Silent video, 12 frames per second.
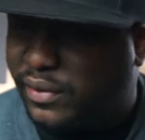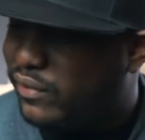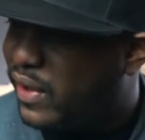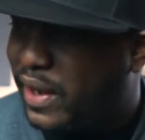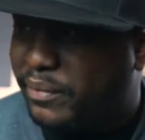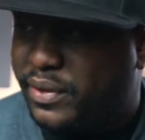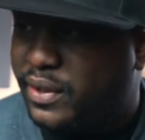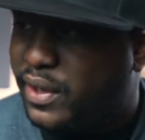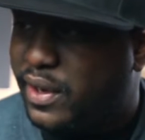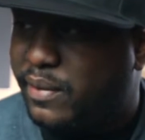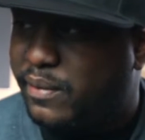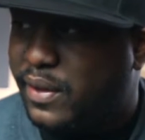wrapping it
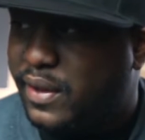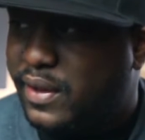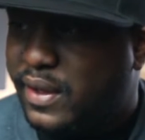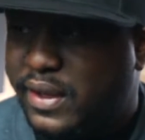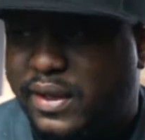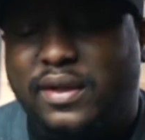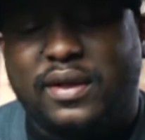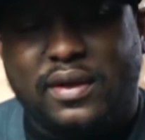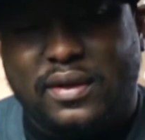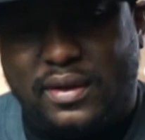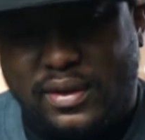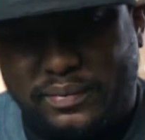up.
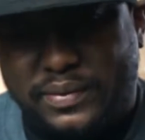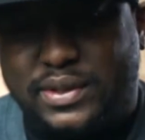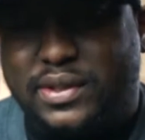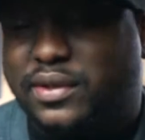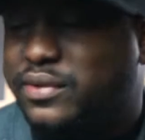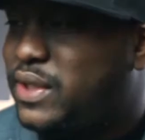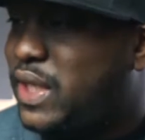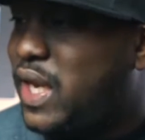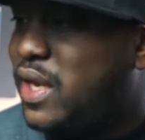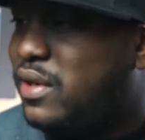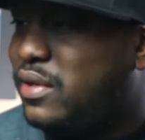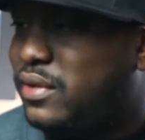Episode
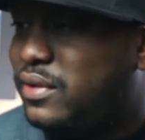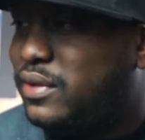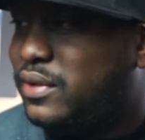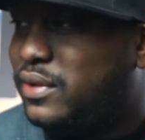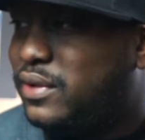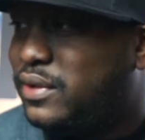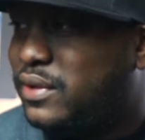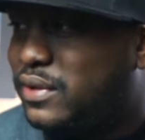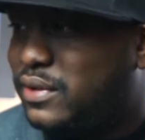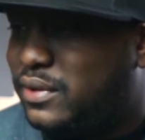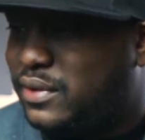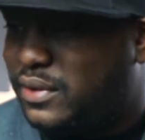10.
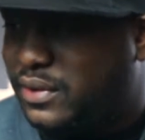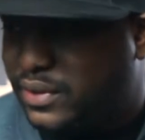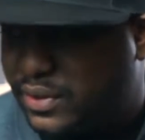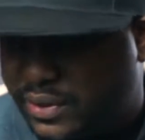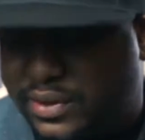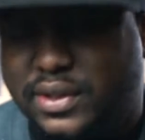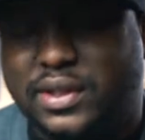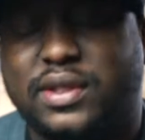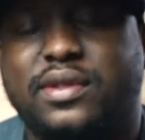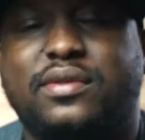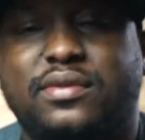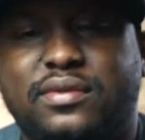This is
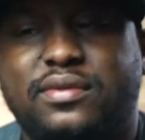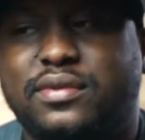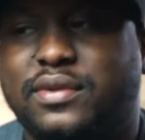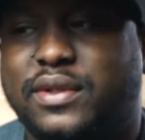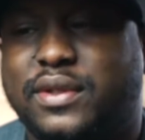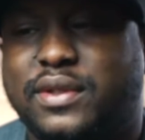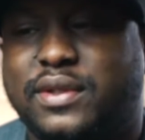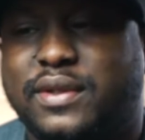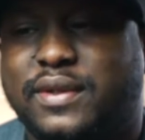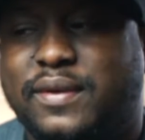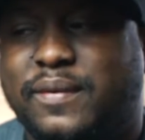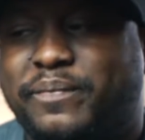it.
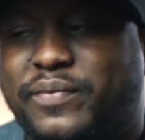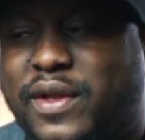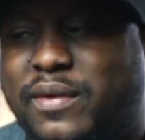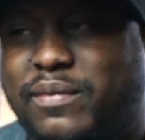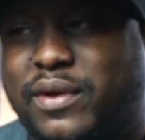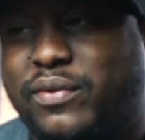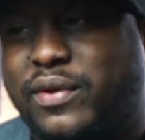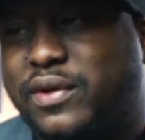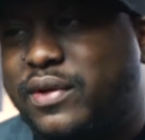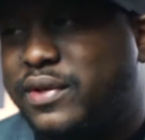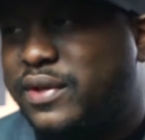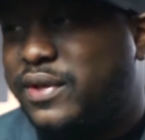But we're
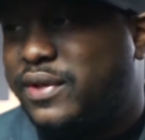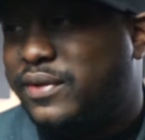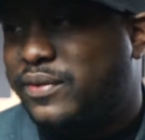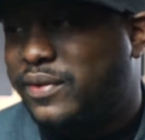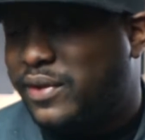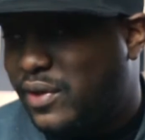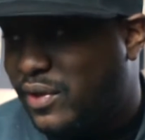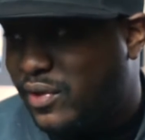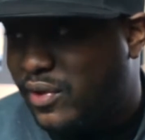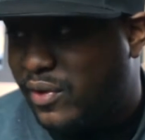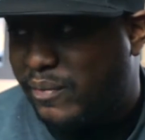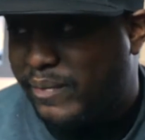gonna
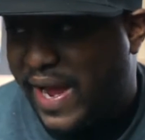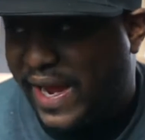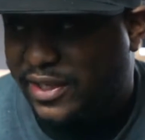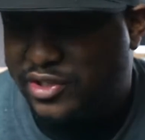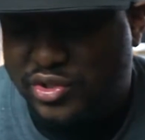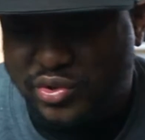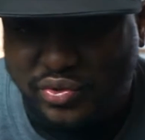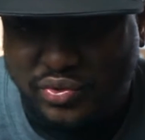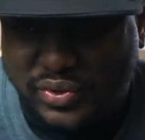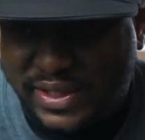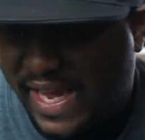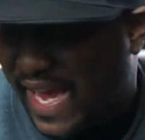go back
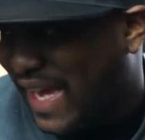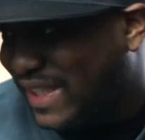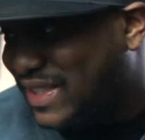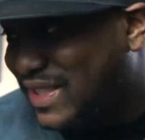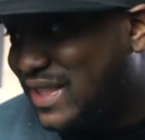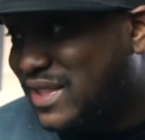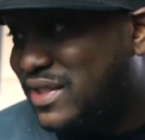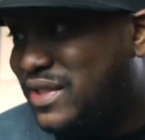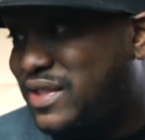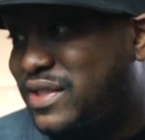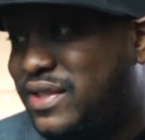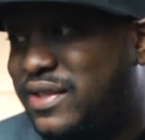to the
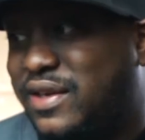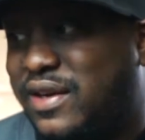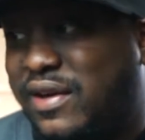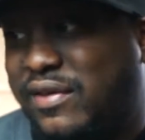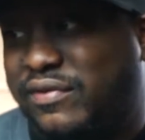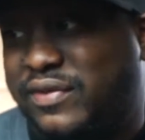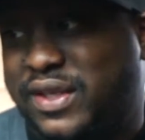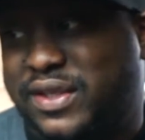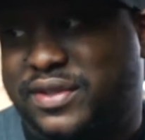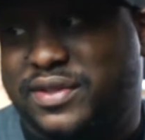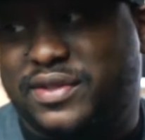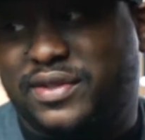essence of
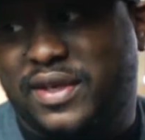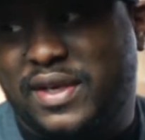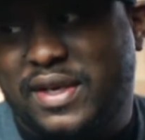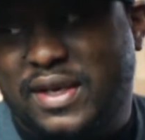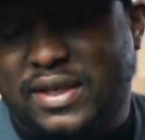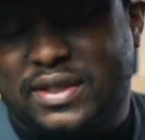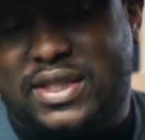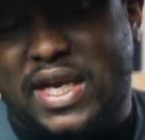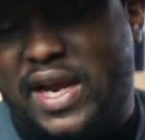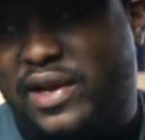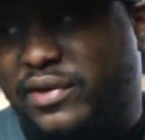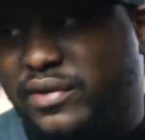this
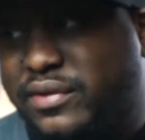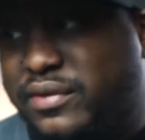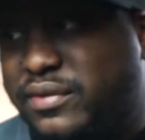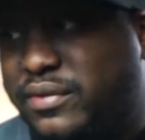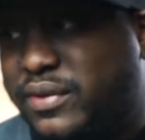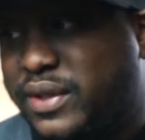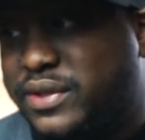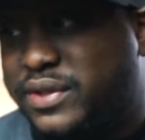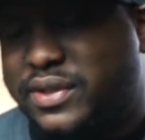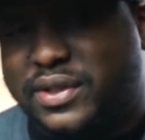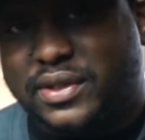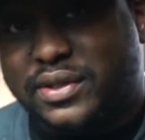channel,
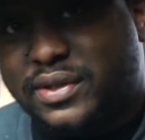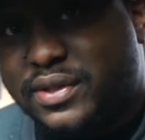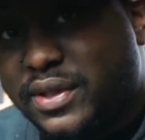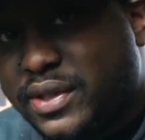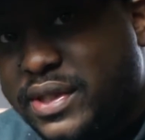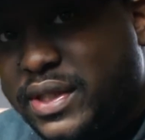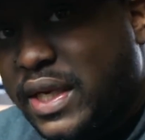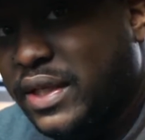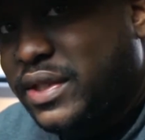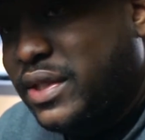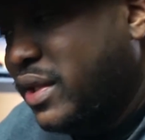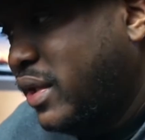which is
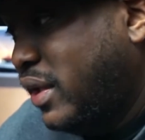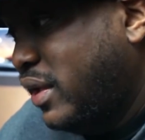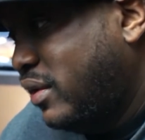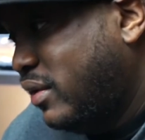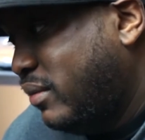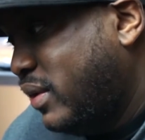essentially